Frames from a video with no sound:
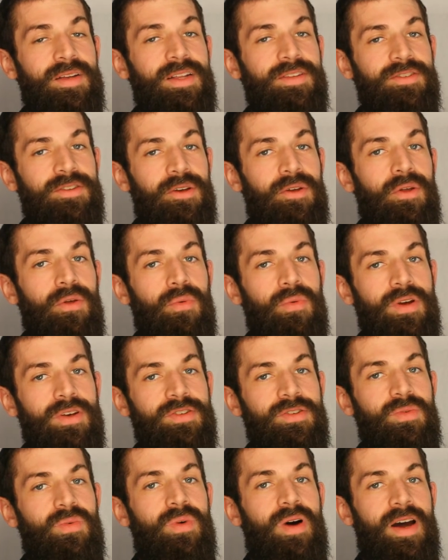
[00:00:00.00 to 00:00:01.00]
That's the whole
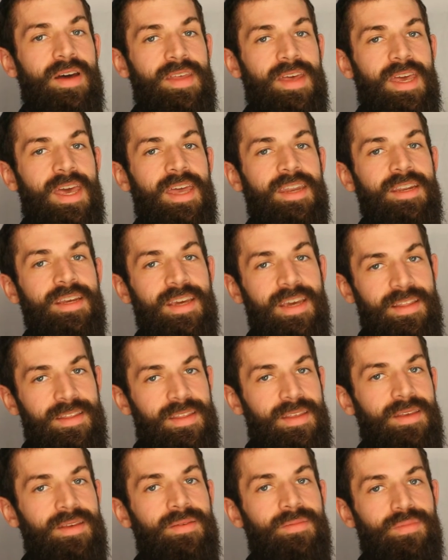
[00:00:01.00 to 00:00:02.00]
reason why they had to get
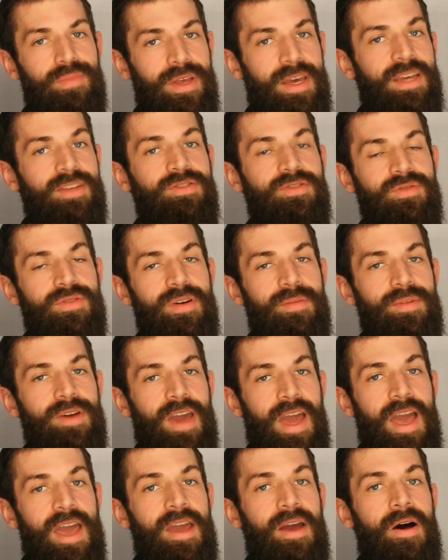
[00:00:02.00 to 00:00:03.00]
the plain script
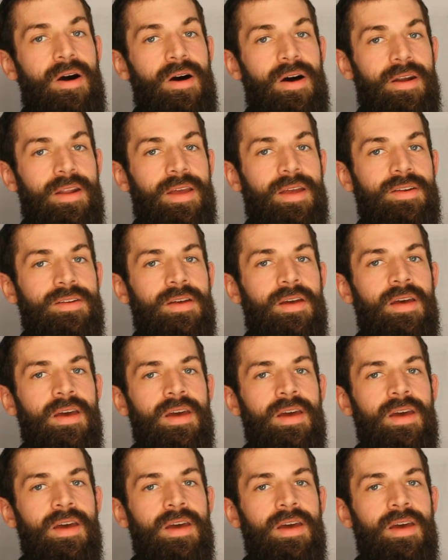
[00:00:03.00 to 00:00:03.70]
K on it